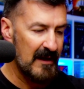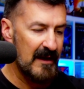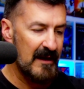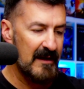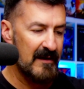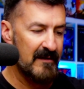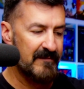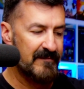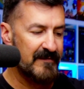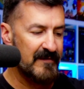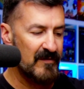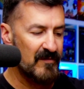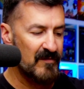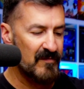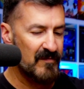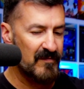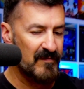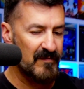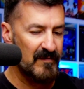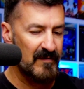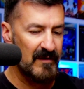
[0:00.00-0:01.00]
If
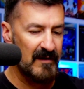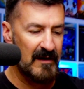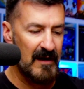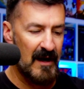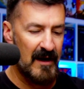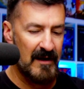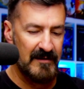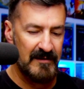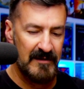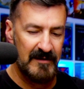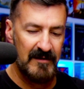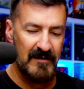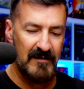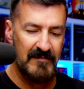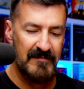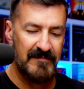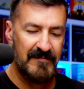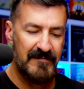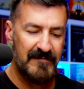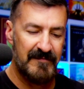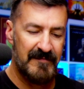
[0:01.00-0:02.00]
you've gotten enough
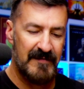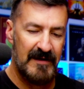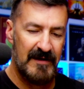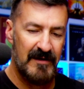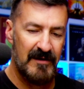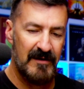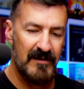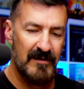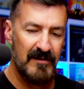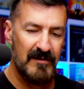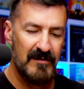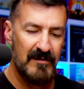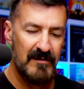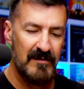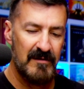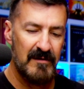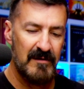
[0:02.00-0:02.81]
fear